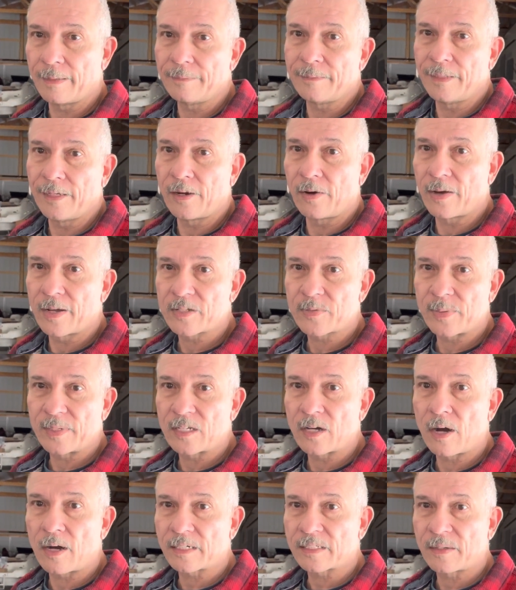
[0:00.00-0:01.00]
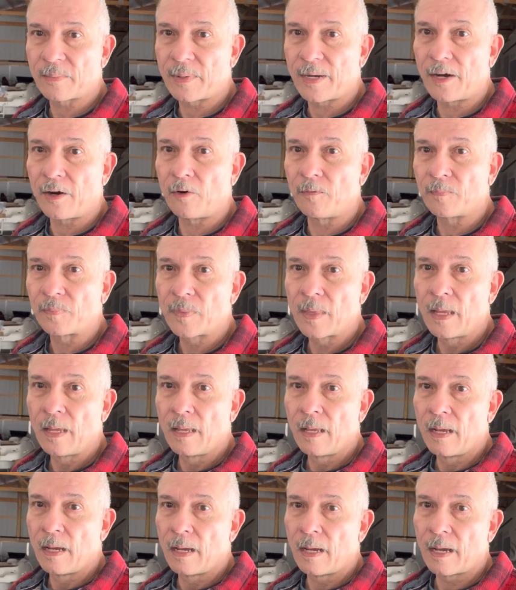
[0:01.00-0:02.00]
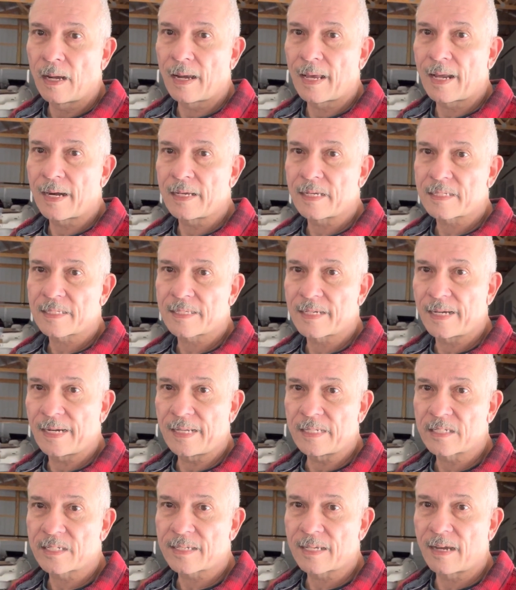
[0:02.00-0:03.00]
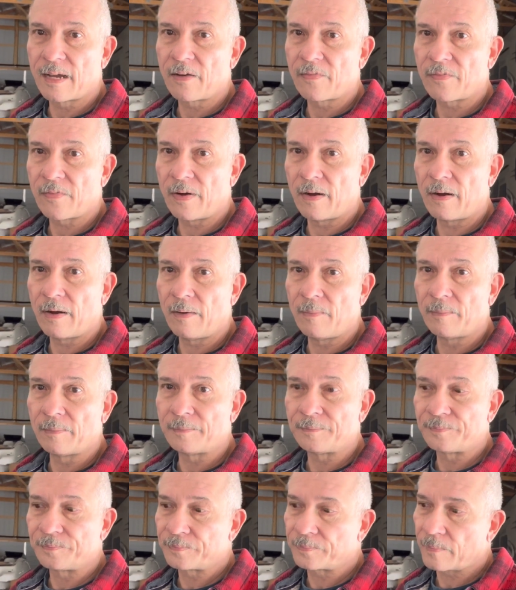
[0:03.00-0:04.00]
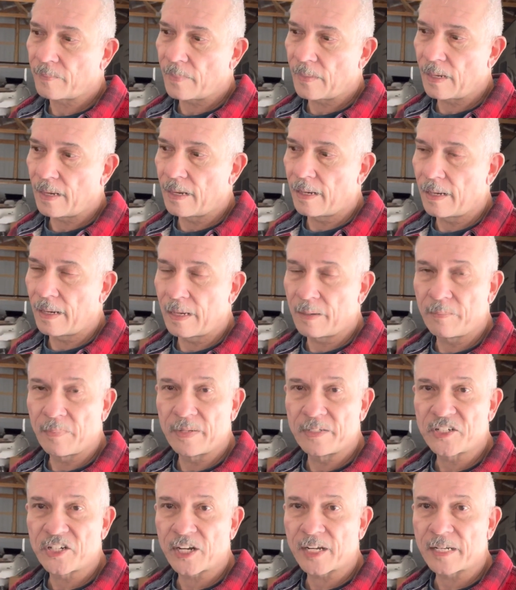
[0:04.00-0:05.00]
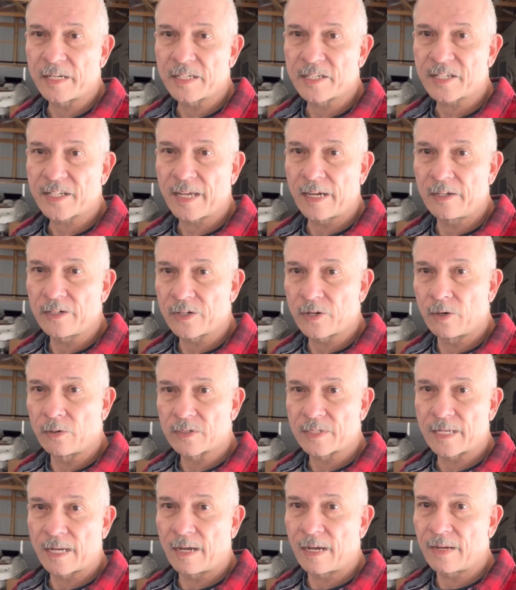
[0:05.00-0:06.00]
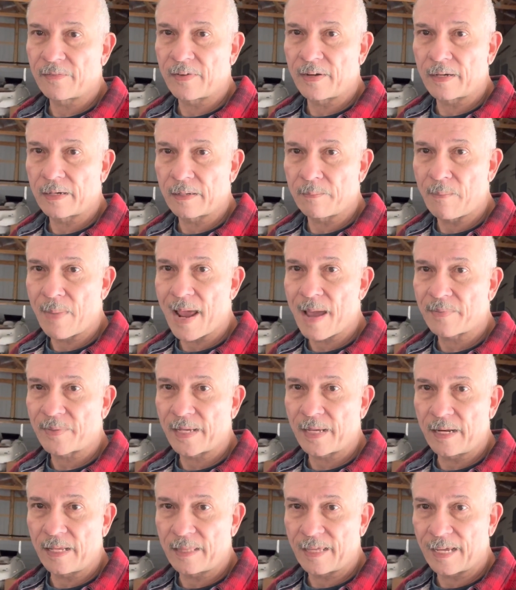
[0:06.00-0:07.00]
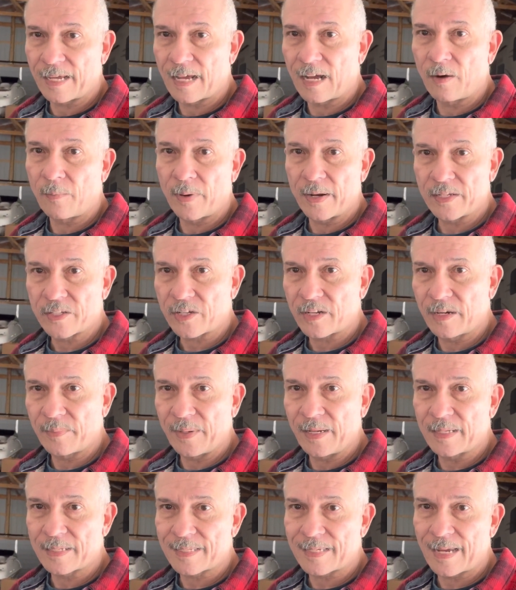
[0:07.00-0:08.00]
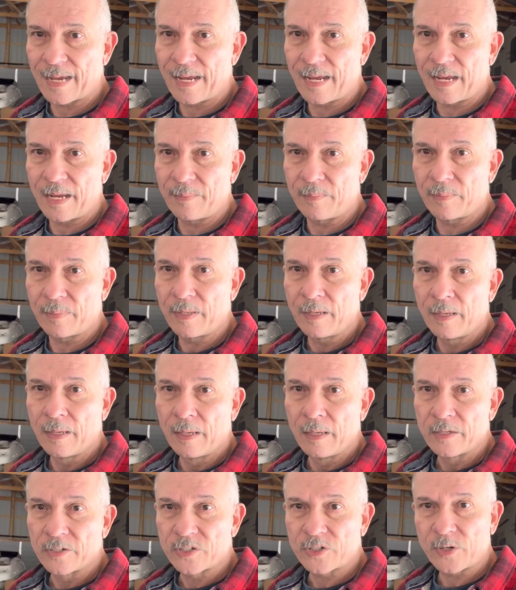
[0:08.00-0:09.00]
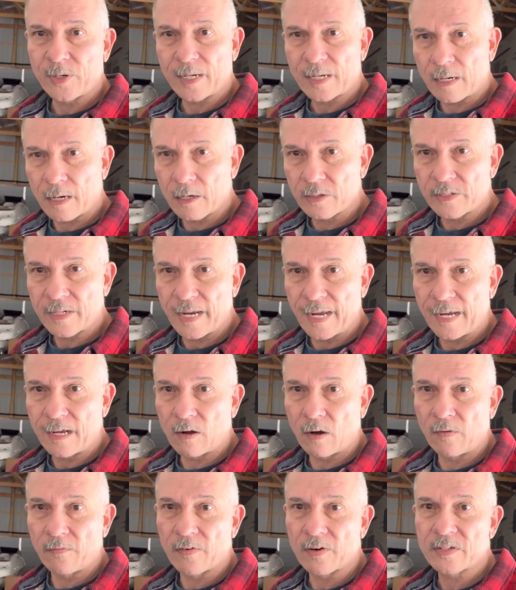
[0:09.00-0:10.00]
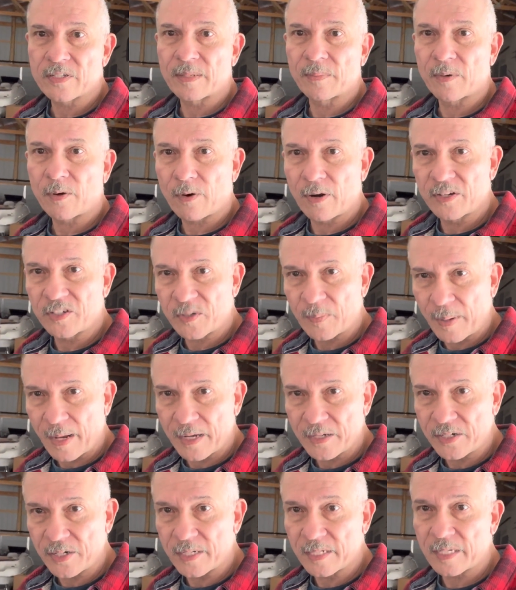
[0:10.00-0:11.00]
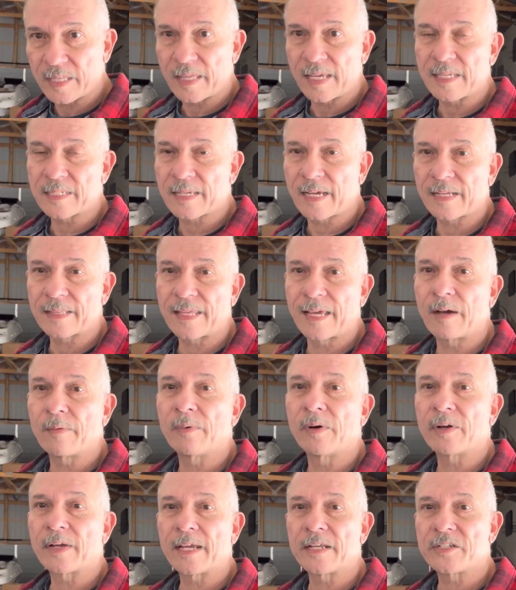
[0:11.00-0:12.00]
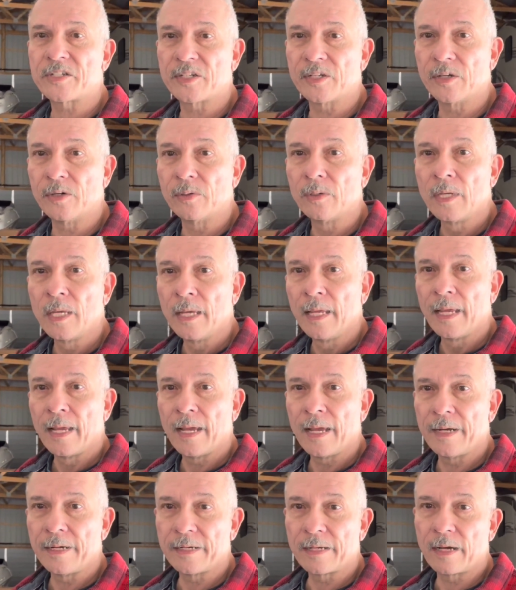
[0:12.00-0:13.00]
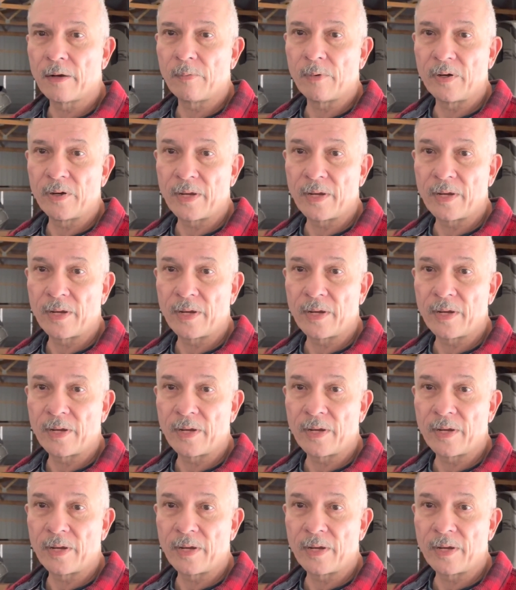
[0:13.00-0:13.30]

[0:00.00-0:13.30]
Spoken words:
you know, as we talked about, a lot of exciting stuff. I've been checking the schedules and I haven't mapped anything out, but it's gonna be the same. Streetcar Takeover, some grudge matches, things like that we'll get to. And we'll